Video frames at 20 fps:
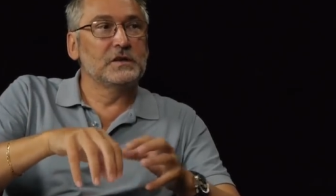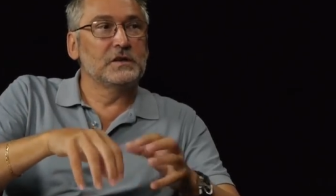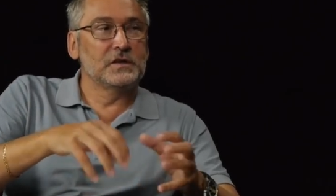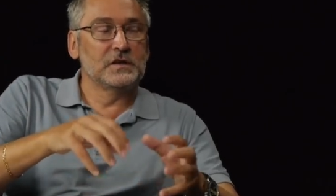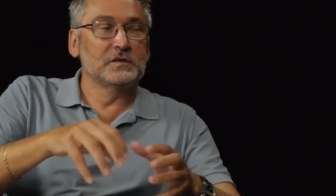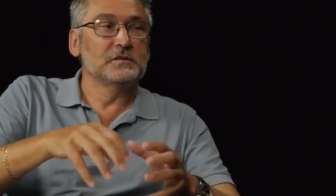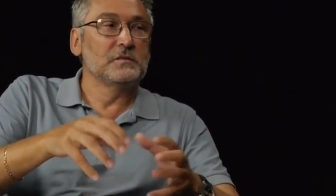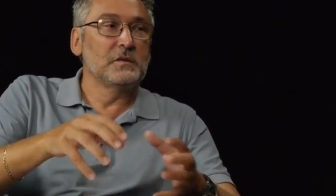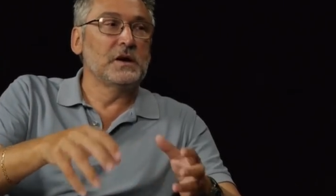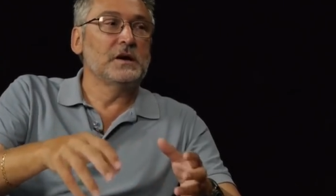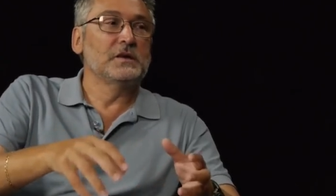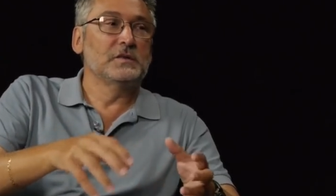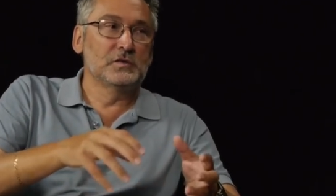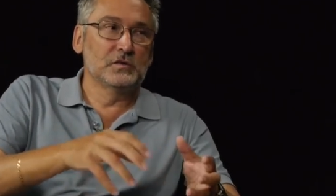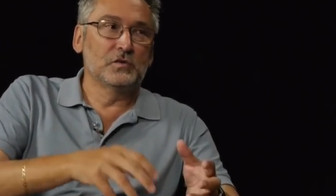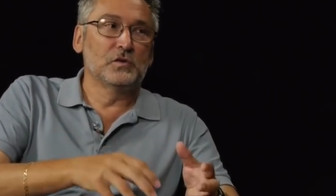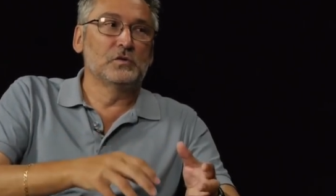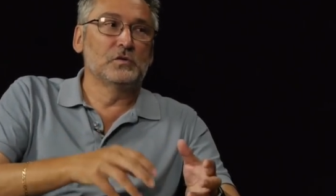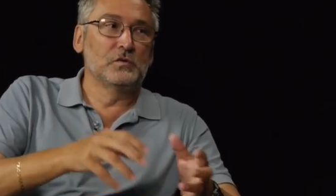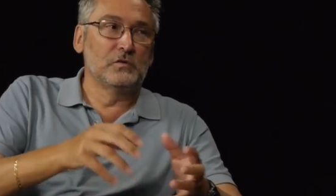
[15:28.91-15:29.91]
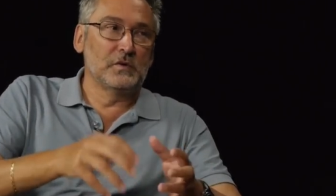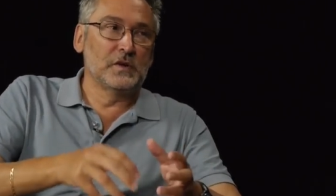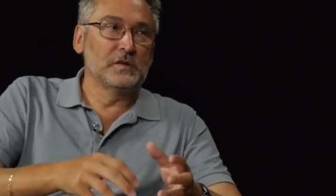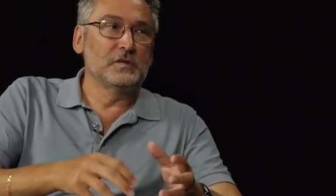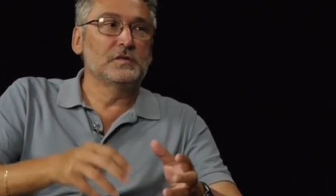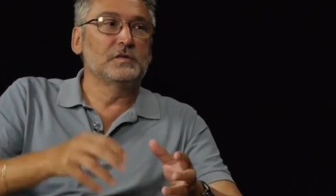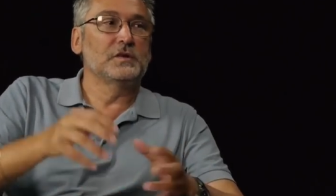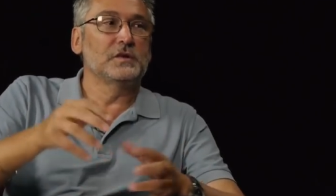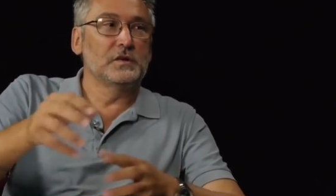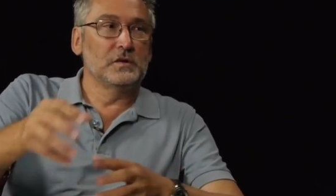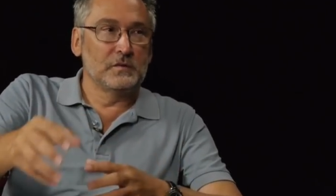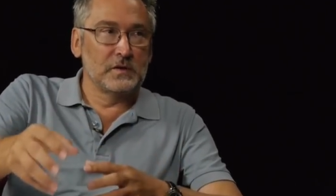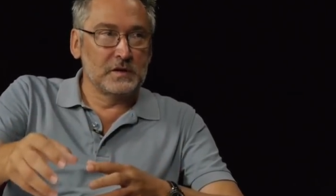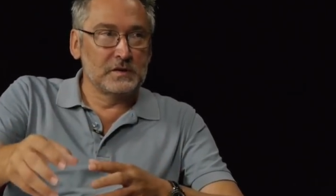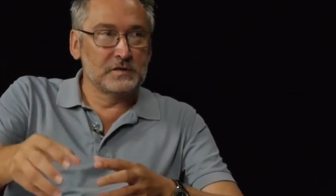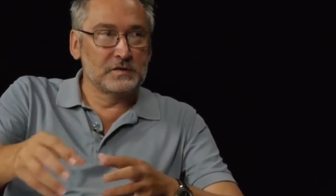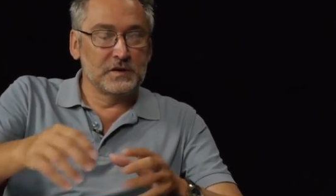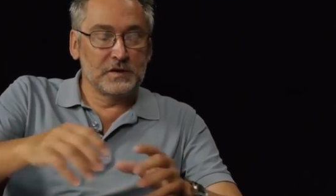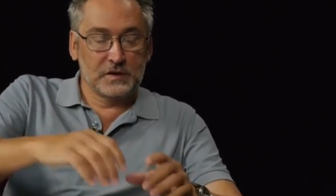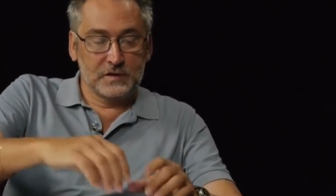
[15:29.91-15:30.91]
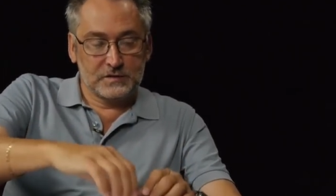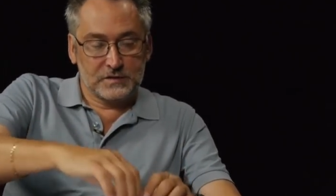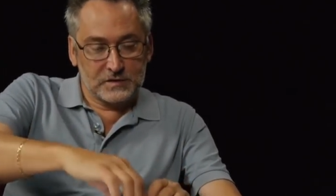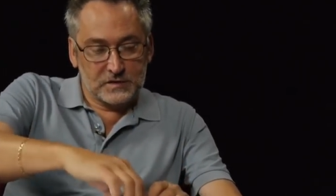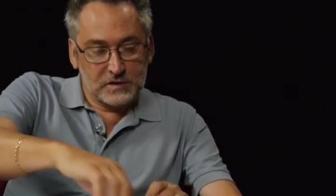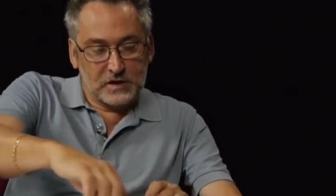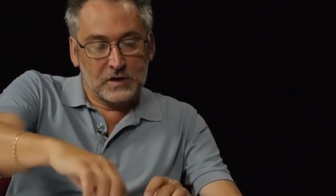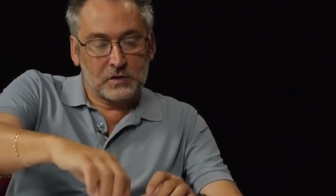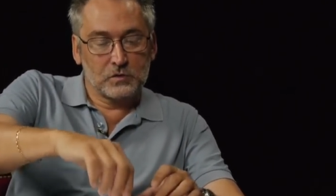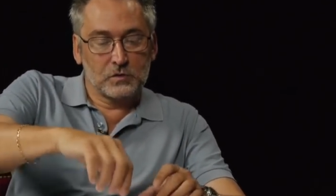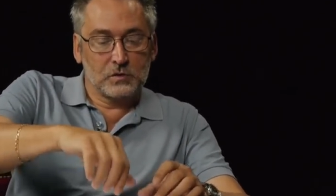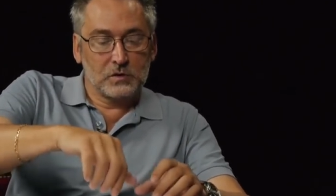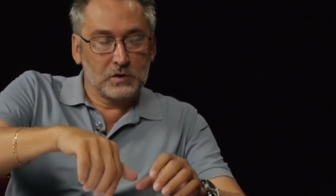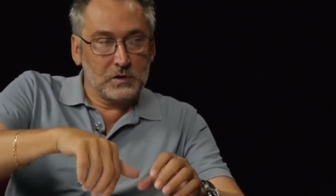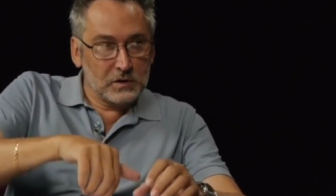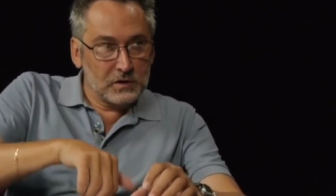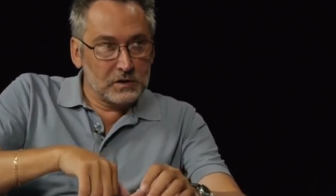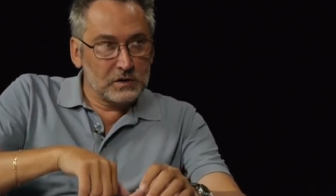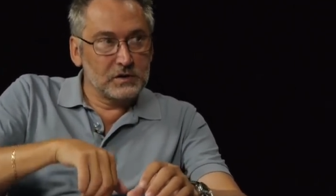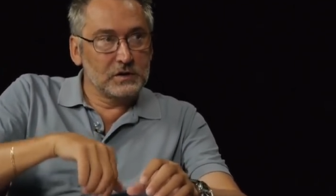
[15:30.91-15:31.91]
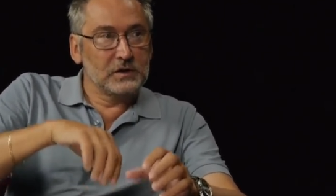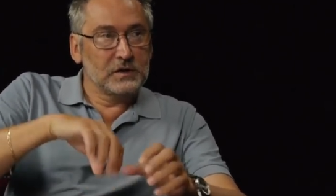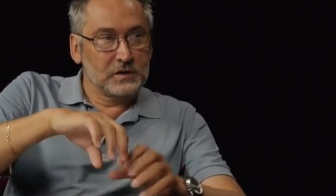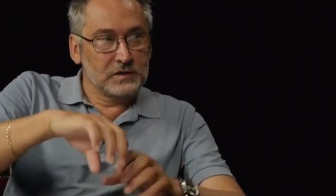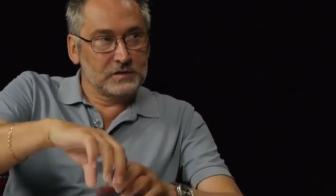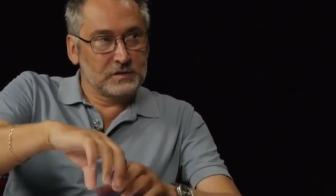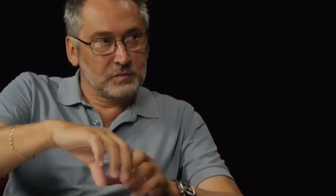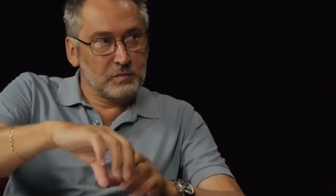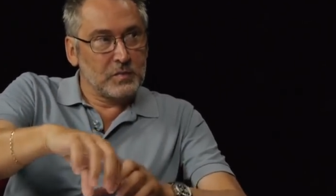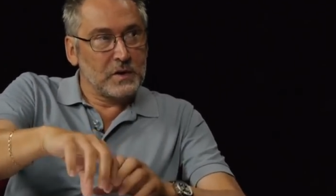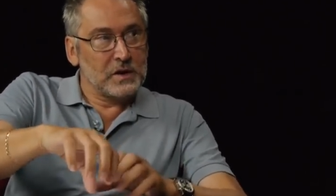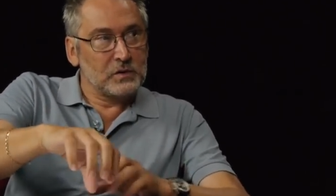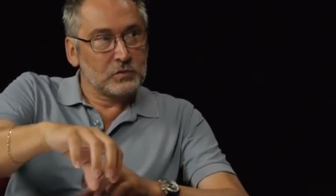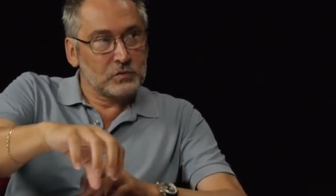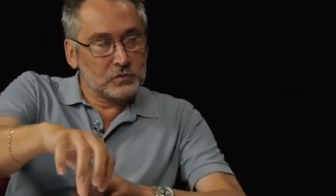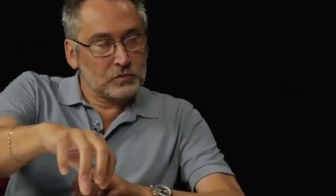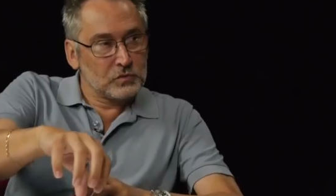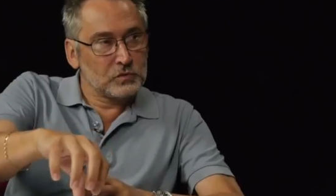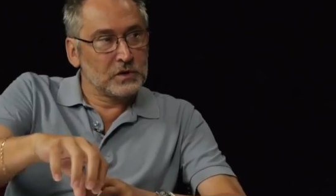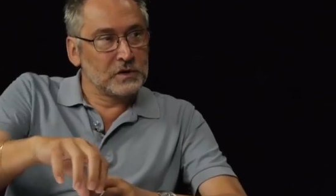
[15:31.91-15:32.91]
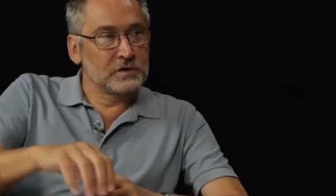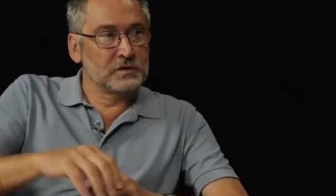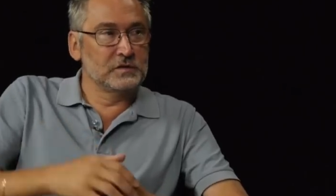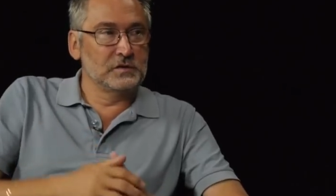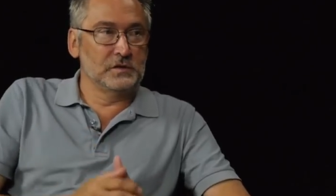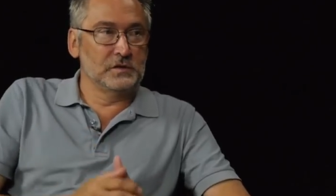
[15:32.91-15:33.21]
And that's why it's called 1,3, 1,6. It's how it's bound together.